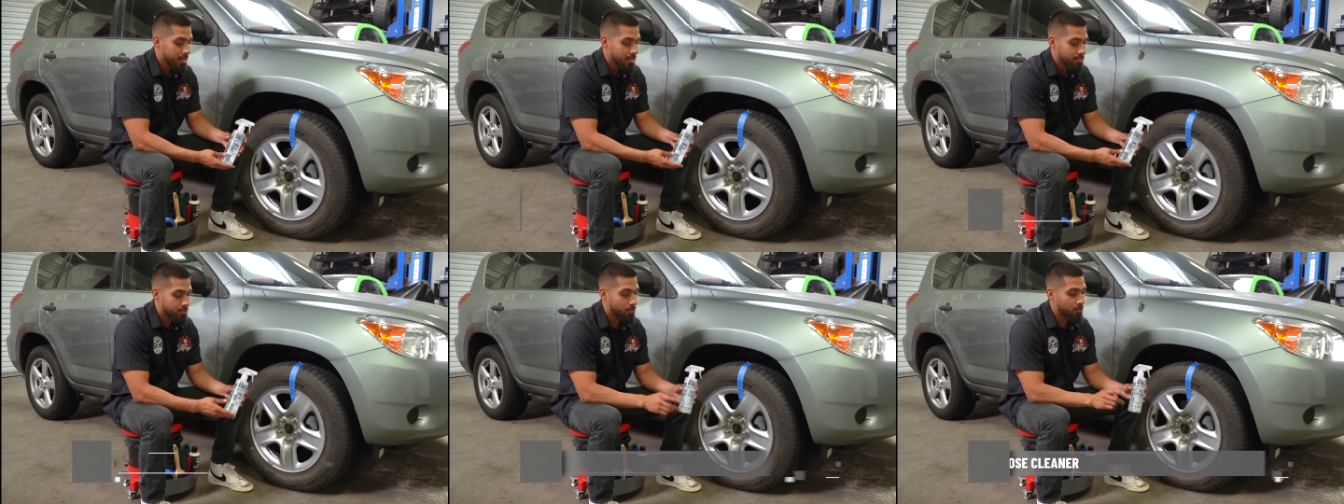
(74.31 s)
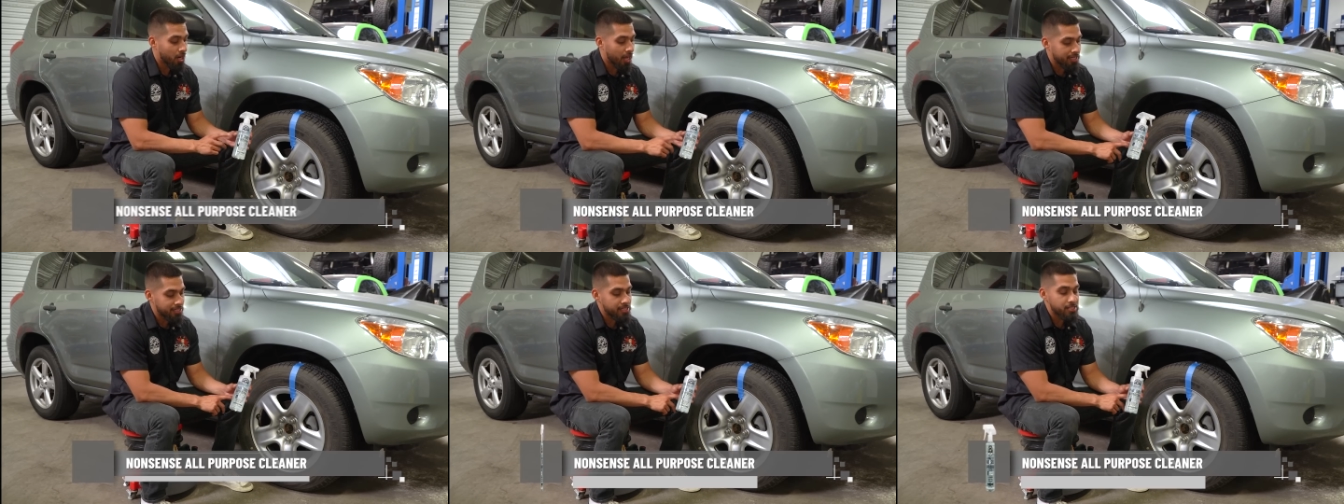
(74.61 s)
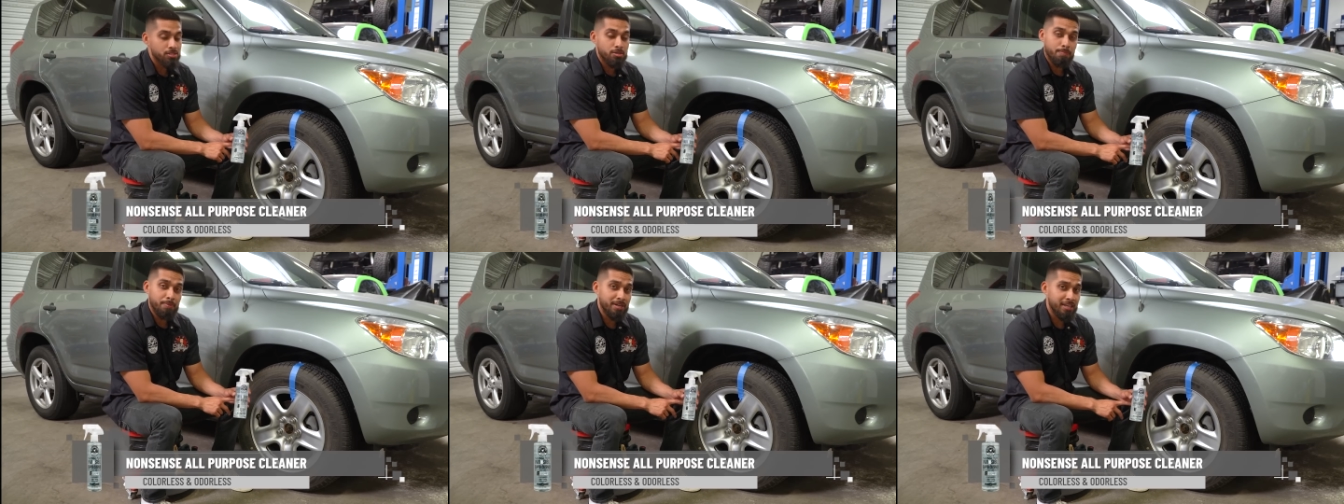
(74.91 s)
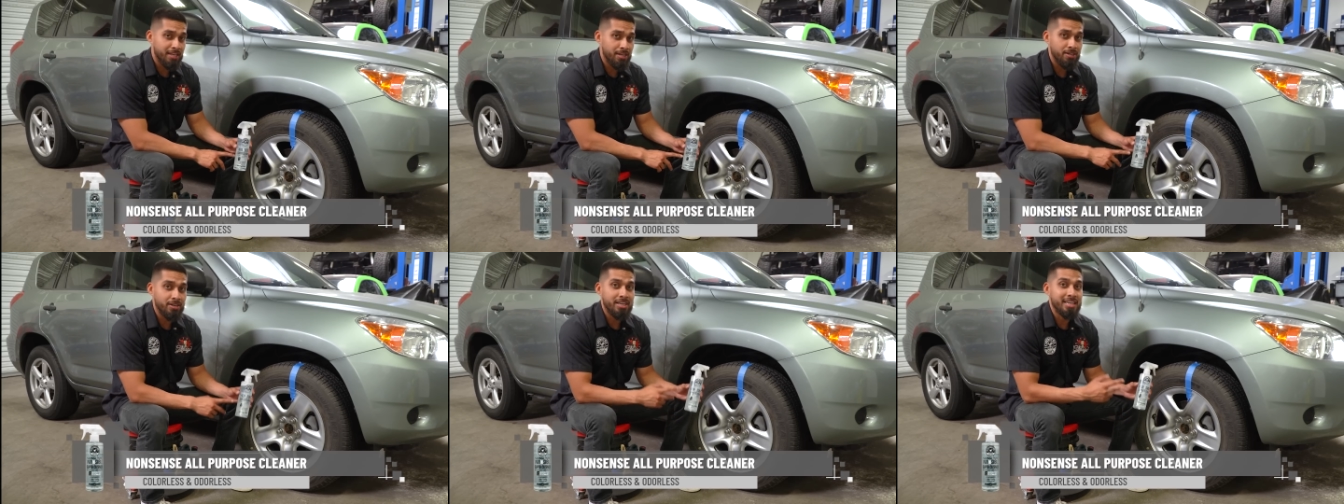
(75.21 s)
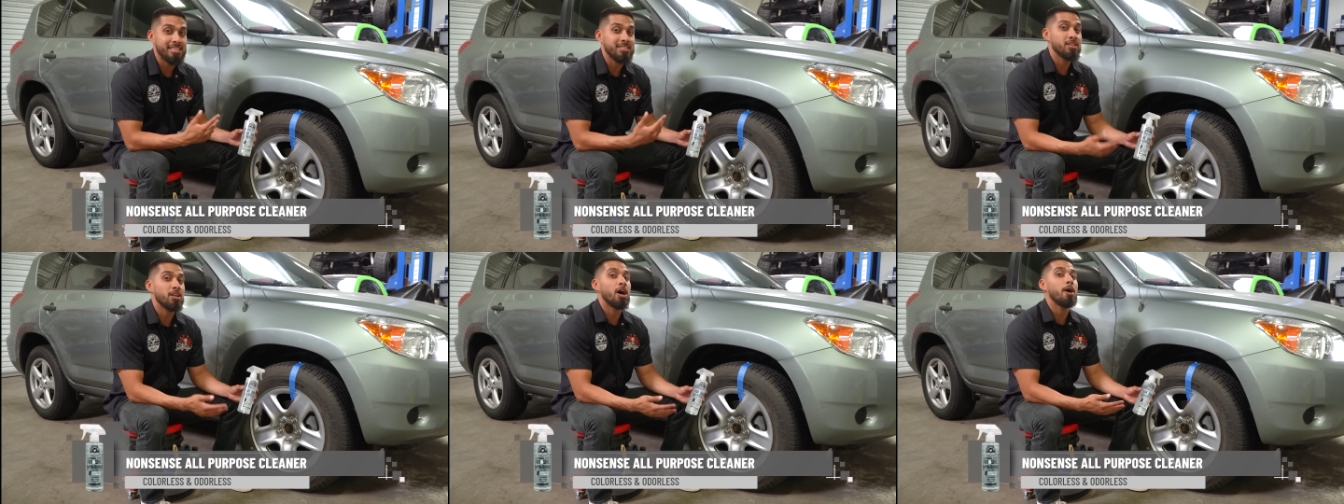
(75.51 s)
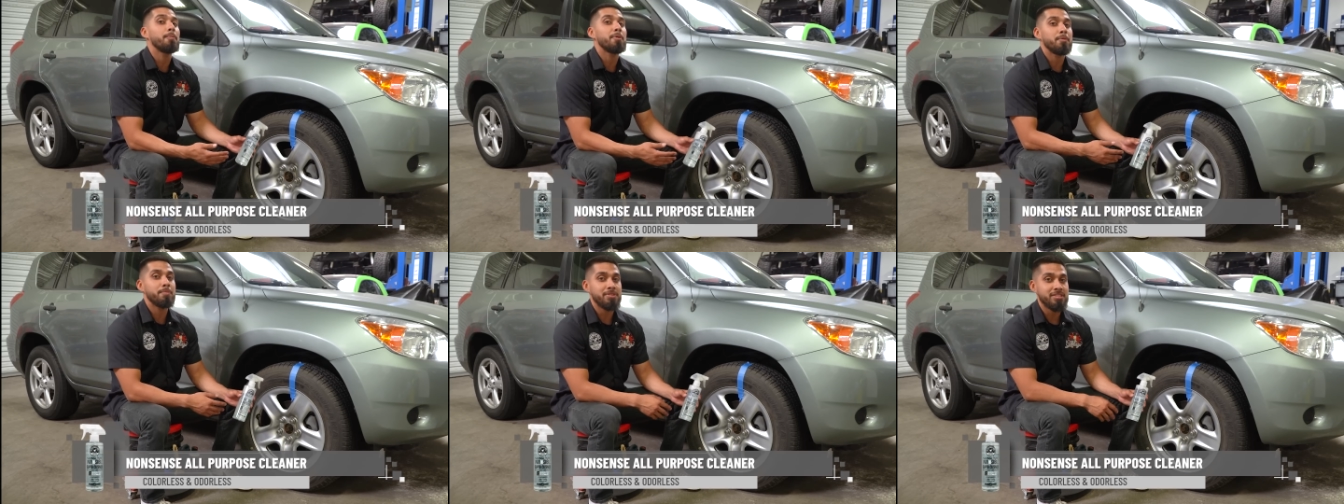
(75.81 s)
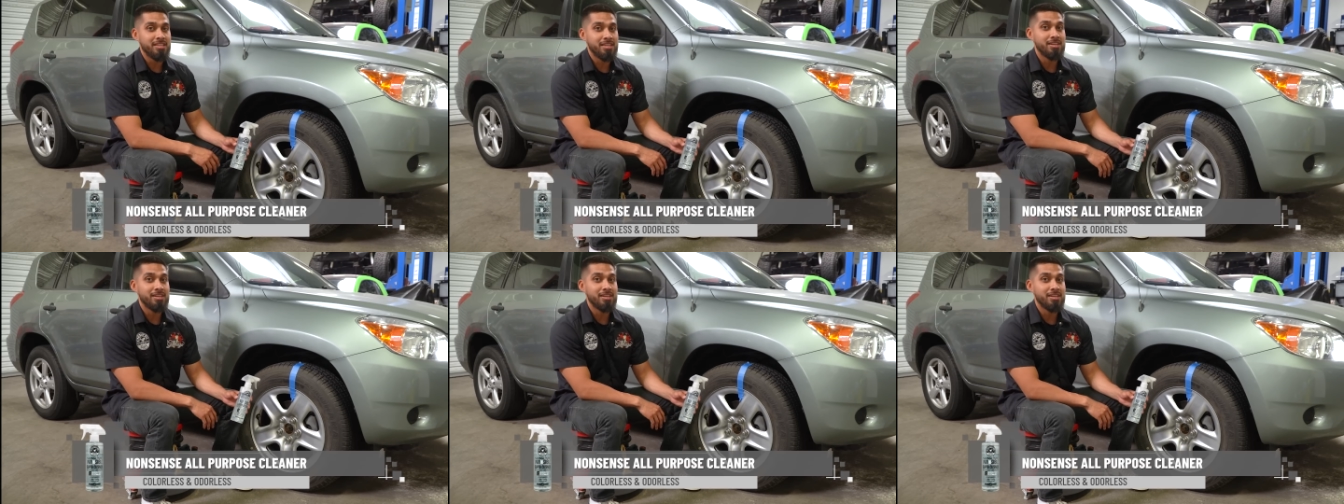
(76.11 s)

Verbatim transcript: So Nonsense Super Cleaner is an all-purpose